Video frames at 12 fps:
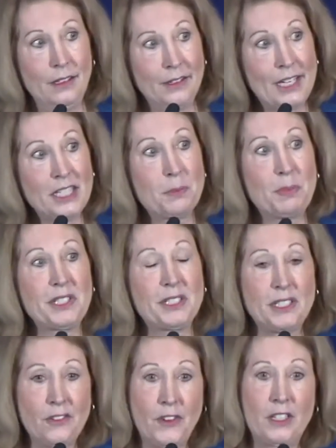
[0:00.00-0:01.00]
They
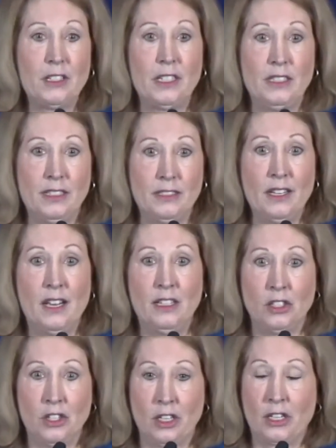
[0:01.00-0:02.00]
specifically did
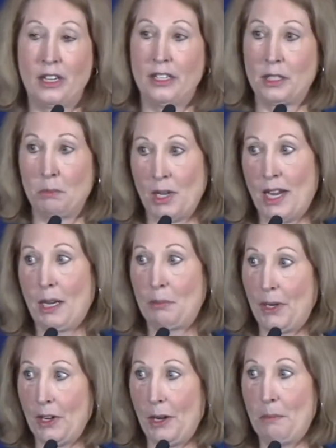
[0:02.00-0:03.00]
not look at the
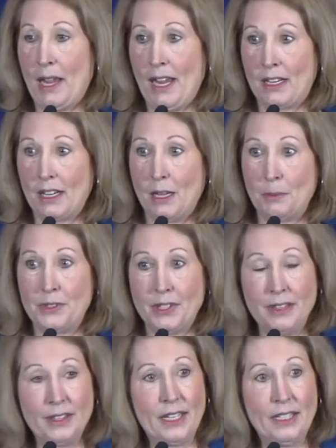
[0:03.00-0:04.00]
BlackBerry backups,
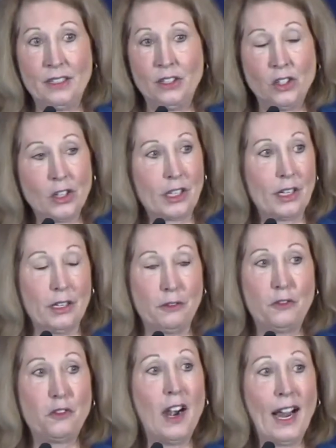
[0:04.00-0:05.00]
and they didn't look at a
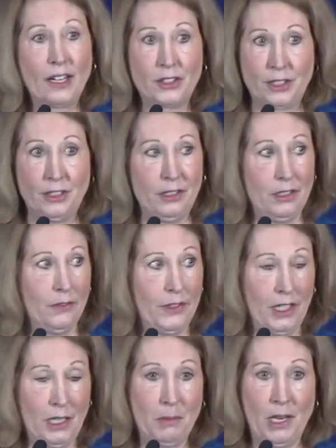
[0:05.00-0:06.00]
fraction of
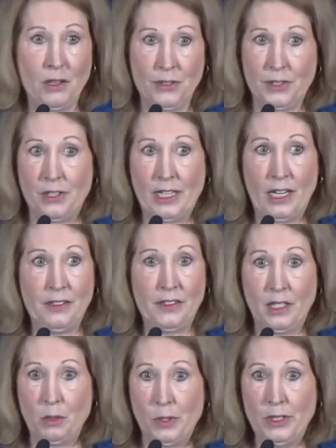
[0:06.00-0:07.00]
the emails on
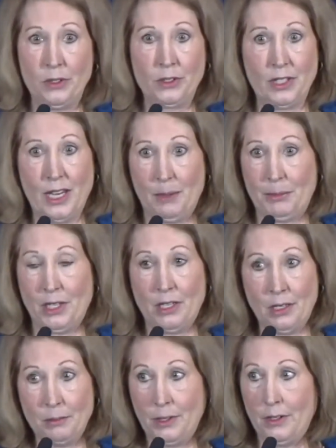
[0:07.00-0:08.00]
Anthony Weiner's
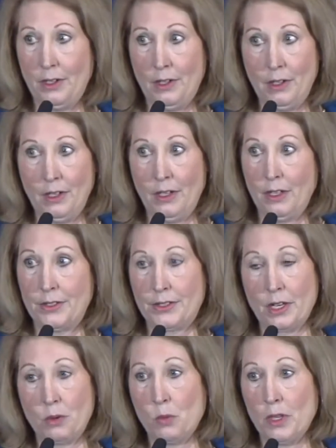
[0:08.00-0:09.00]
laptop.
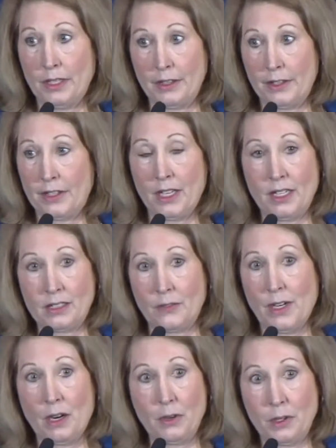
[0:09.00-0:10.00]
So one of the things,
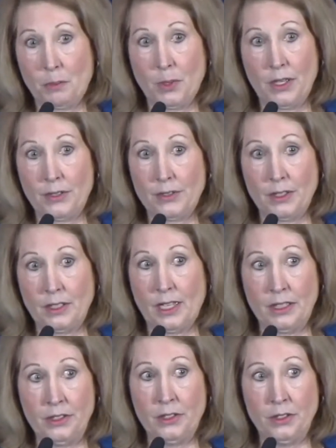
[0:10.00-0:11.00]
if I were the president,
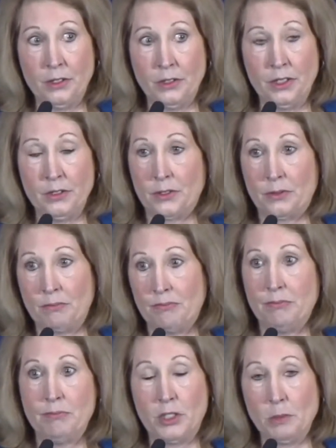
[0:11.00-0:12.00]
I'd do is
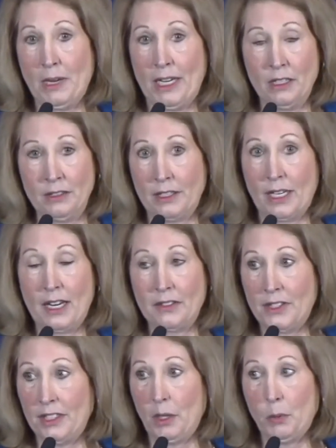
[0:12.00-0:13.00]
demand the
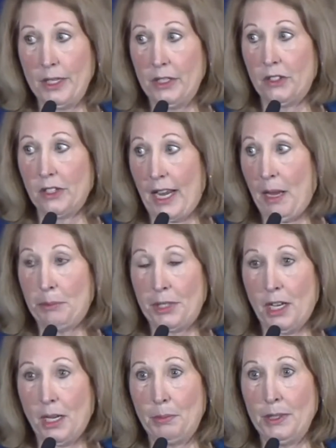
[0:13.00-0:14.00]
Anthony Weiner
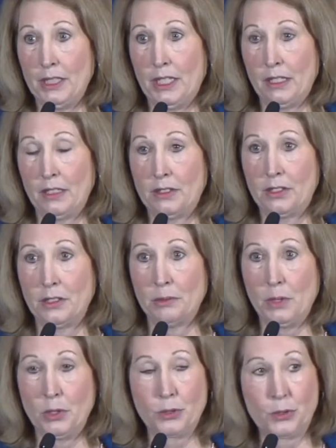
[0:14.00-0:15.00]
laptop and get it to the
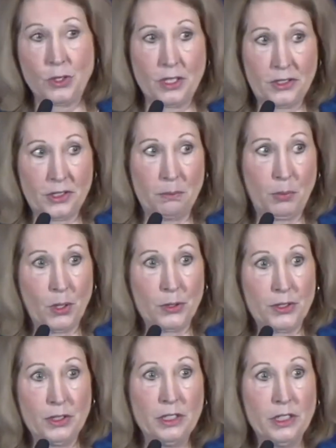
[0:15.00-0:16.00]
most trusted
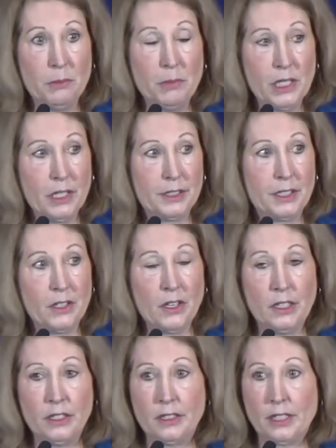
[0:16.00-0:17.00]
person in the
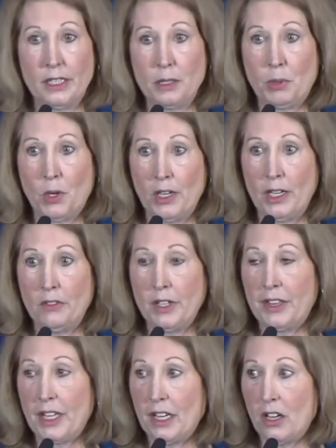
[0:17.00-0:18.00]
military to take apart
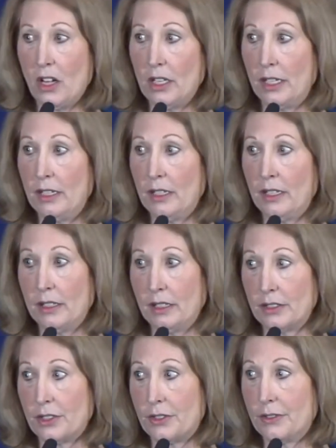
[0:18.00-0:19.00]
everything on it and
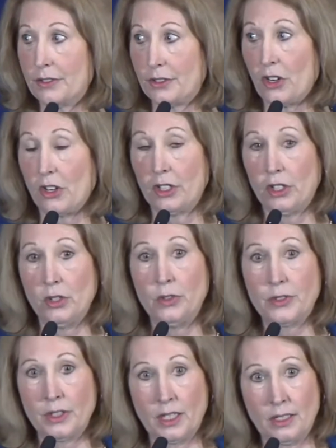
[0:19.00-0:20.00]
then start
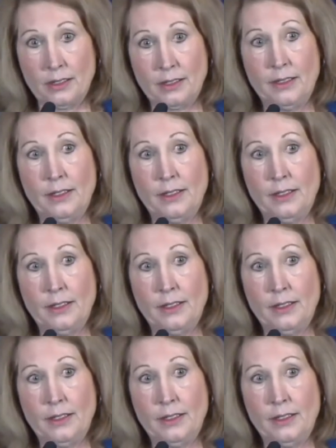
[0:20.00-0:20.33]
using it.